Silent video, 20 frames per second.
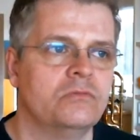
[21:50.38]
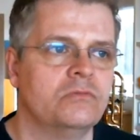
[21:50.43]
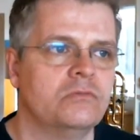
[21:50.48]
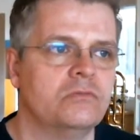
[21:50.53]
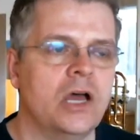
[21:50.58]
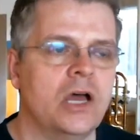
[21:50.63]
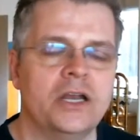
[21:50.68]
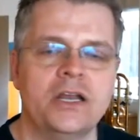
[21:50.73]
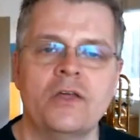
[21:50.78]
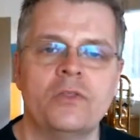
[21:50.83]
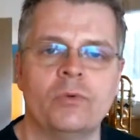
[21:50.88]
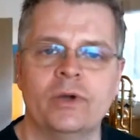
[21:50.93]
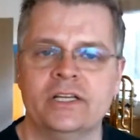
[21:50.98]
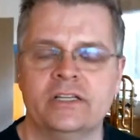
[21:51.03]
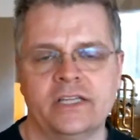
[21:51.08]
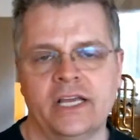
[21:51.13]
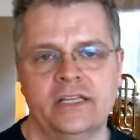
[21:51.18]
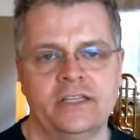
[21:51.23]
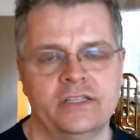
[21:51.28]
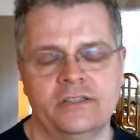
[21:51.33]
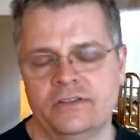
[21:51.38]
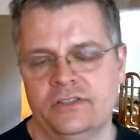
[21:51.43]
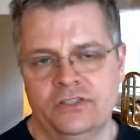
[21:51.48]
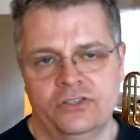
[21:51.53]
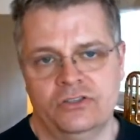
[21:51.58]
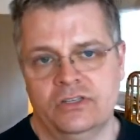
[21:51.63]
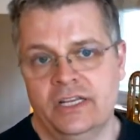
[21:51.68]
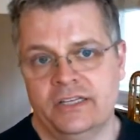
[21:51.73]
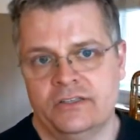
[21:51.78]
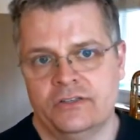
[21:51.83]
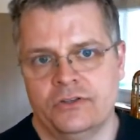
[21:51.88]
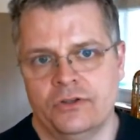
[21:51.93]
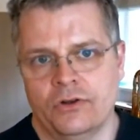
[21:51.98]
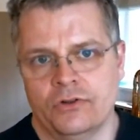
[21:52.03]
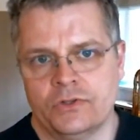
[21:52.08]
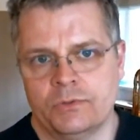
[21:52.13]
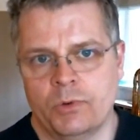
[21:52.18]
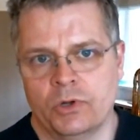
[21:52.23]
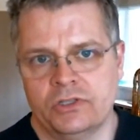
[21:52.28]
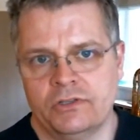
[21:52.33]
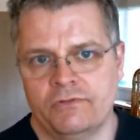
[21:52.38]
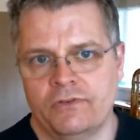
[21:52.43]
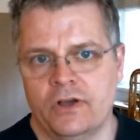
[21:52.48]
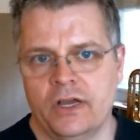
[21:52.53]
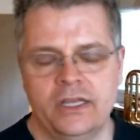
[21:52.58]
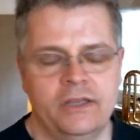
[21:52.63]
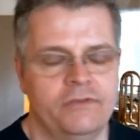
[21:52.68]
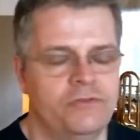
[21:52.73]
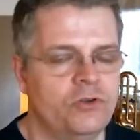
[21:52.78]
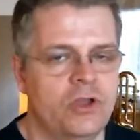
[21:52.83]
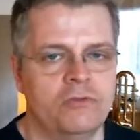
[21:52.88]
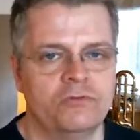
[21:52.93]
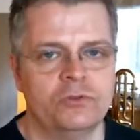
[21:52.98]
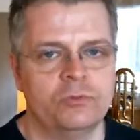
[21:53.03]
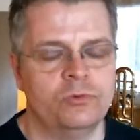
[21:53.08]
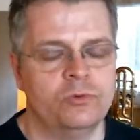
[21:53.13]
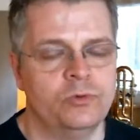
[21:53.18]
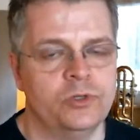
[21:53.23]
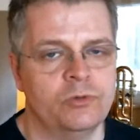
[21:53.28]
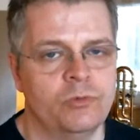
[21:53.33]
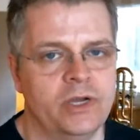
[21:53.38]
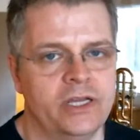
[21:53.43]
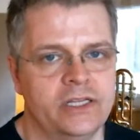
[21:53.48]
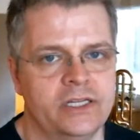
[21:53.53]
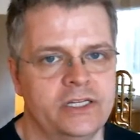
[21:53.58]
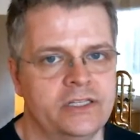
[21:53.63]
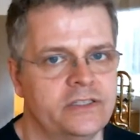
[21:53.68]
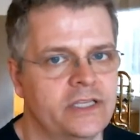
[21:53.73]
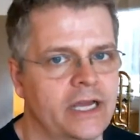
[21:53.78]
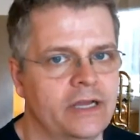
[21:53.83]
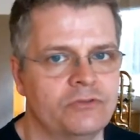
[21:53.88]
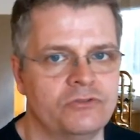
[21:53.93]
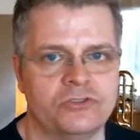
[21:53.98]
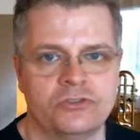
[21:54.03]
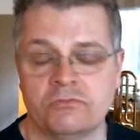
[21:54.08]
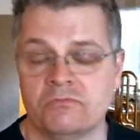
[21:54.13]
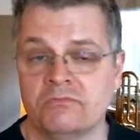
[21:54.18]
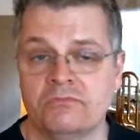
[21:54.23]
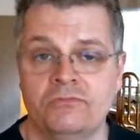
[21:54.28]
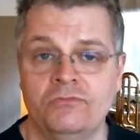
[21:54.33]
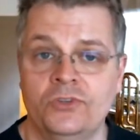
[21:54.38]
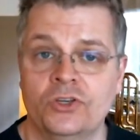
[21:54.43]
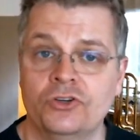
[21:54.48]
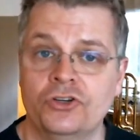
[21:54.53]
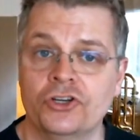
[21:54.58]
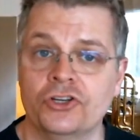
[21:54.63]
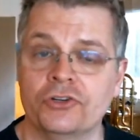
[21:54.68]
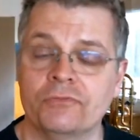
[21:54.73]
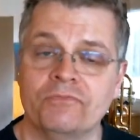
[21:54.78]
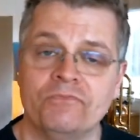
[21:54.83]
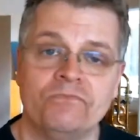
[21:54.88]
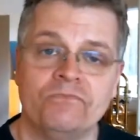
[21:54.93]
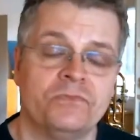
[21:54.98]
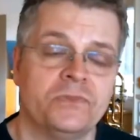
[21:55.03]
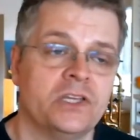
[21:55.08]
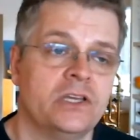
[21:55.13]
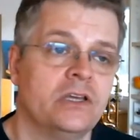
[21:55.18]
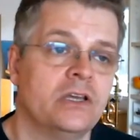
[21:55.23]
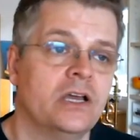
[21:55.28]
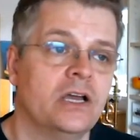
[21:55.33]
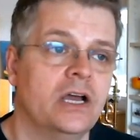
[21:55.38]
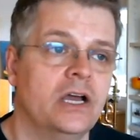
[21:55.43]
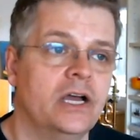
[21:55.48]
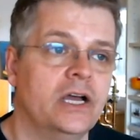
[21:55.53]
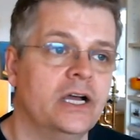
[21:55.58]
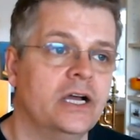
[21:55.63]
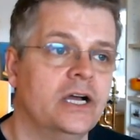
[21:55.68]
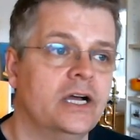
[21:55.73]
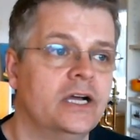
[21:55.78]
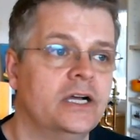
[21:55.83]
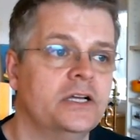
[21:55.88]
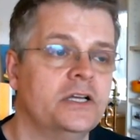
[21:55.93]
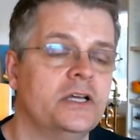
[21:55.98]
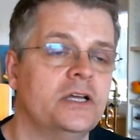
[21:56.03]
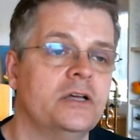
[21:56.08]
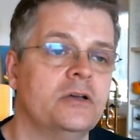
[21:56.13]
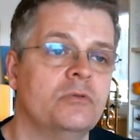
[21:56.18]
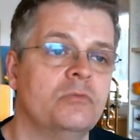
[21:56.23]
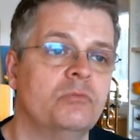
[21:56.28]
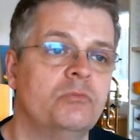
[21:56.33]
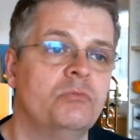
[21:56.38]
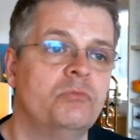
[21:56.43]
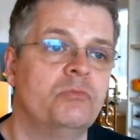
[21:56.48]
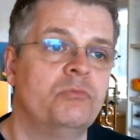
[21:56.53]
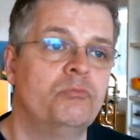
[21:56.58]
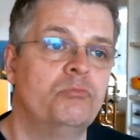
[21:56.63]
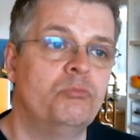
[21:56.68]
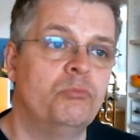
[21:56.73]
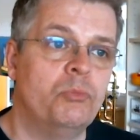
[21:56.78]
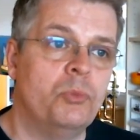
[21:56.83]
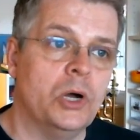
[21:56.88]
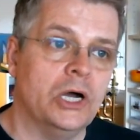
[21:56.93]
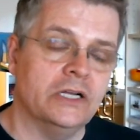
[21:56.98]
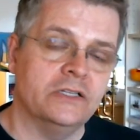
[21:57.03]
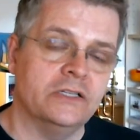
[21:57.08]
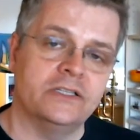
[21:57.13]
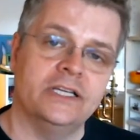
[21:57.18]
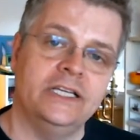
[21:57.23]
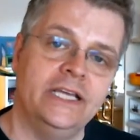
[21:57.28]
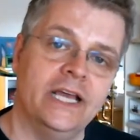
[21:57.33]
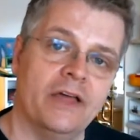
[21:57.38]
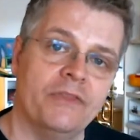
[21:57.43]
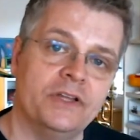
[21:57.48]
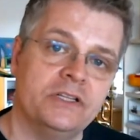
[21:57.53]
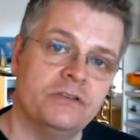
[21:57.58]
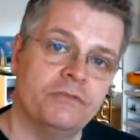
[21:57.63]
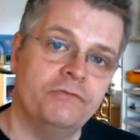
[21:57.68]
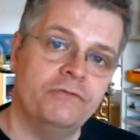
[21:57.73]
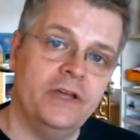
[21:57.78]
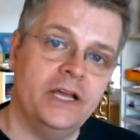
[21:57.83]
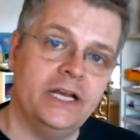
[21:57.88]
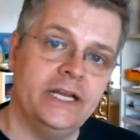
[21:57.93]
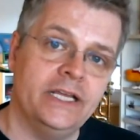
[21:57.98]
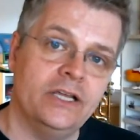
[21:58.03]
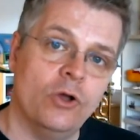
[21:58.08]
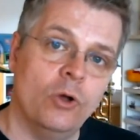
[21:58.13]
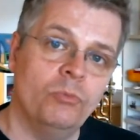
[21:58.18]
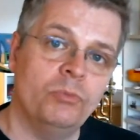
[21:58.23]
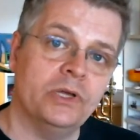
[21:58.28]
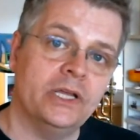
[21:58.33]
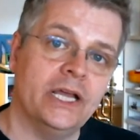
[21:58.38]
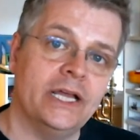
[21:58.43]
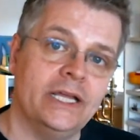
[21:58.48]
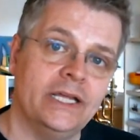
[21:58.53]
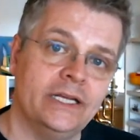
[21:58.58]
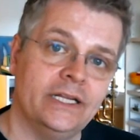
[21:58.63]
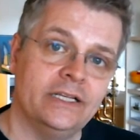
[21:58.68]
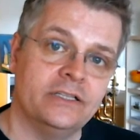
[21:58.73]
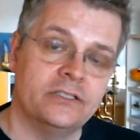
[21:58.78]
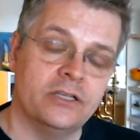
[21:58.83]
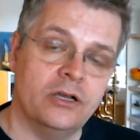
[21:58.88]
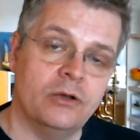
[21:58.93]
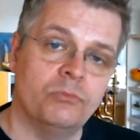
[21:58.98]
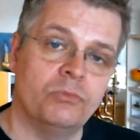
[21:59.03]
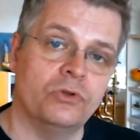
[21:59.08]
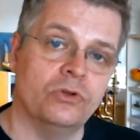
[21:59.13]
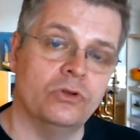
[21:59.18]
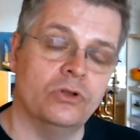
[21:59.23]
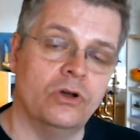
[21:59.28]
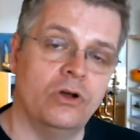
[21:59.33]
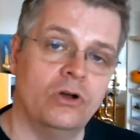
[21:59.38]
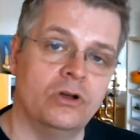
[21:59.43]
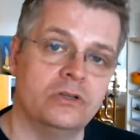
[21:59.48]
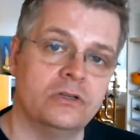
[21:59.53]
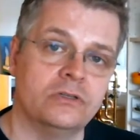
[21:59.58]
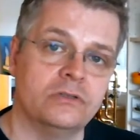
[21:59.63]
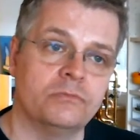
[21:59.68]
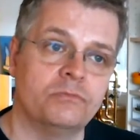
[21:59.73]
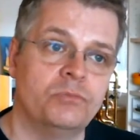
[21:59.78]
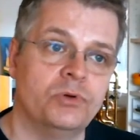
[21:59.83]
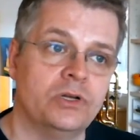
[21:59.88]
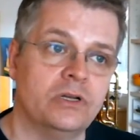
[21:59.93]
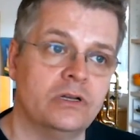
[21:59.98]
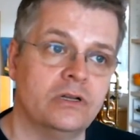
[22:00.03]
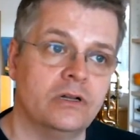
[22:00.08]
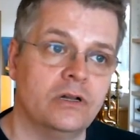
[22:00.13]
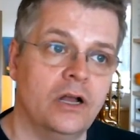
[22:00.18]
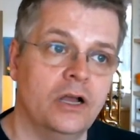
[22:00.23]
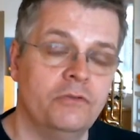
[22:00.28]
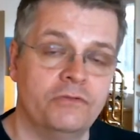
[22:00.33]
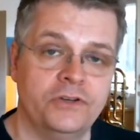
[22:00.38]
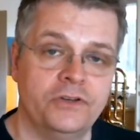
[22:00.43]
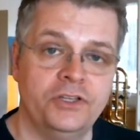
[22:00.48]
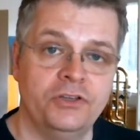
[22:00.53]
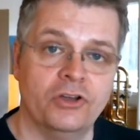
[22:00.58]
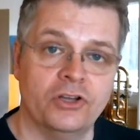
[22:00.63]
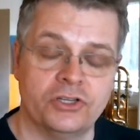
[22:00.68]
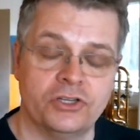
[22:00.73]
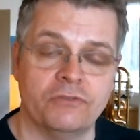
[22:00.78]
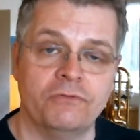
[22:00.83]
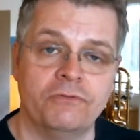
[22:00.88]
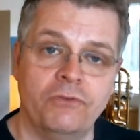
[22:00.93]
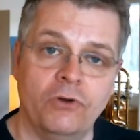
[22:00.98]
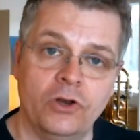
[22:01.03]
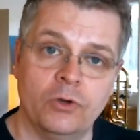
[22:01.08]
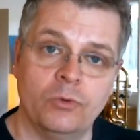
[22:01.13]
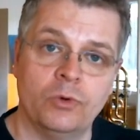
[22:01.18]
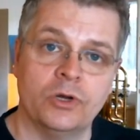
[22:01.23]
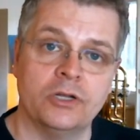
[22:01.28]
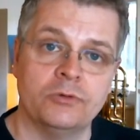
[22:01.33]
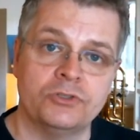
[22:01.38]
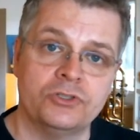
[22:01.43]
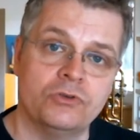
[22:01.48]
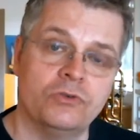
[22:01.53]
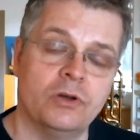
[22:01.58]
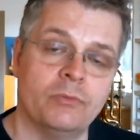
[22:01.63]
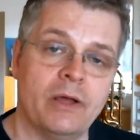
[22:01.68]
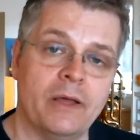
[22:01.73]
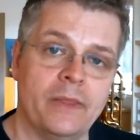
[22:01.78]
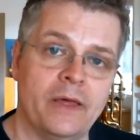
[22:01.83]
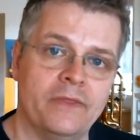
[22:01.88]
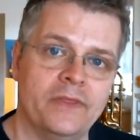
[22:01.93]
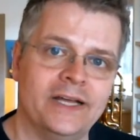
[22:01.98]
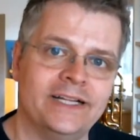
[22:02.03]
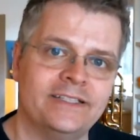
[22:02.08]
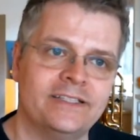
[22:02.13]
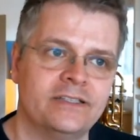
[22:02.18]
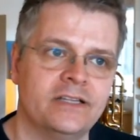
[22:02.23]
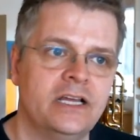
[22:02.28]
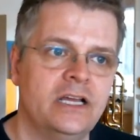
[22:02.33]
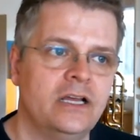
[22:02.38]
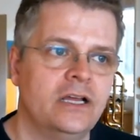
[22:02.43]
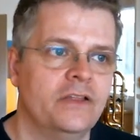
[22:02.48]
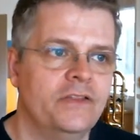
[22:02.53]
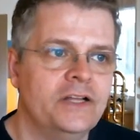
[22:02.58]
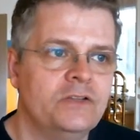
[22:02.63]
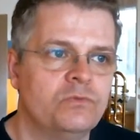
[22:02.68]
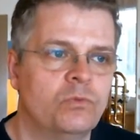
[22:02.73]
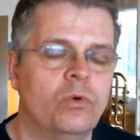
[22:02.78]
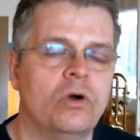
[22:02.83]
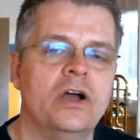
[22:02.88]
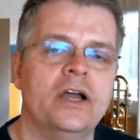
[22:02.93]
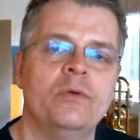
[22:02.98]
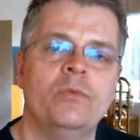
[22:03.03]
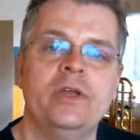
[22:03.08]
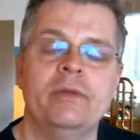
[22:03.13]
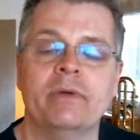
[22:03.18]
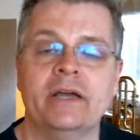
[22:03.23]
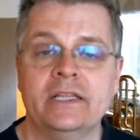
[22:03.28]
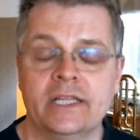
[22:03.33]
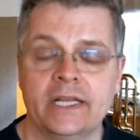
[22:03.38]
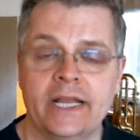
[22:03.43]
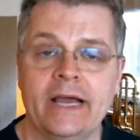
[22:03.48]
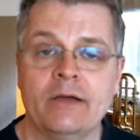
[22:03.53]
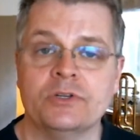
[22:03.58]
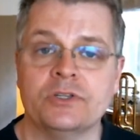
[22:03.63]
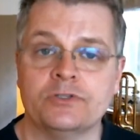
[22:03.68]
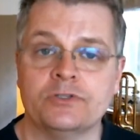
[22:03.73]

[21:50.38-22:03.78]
another way to say this is listen to it on Spotify. If you're comfortable with the way that it sounds, you're good. But yeah, that's a fairly complicated example, but hopefully you guys could follow what I was talking about there. That's why we made the Loudness